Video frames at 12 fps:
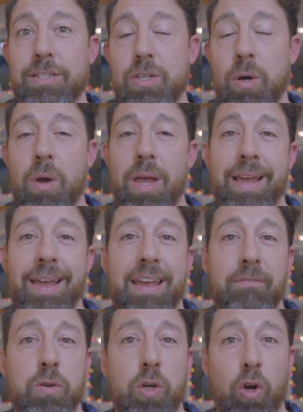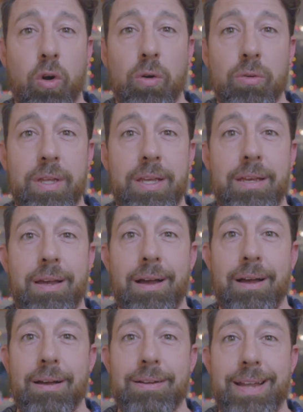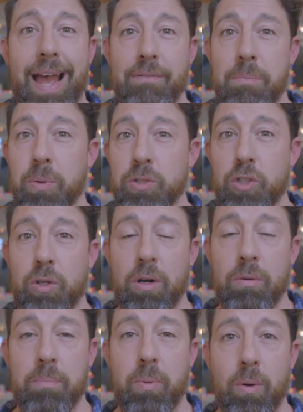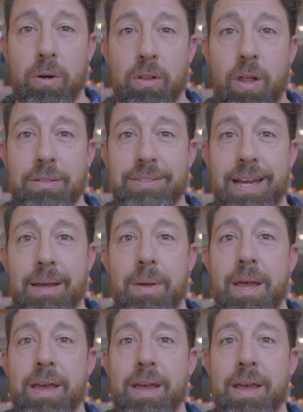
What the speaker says: So if you currently haven't pulled your credit report in a long time,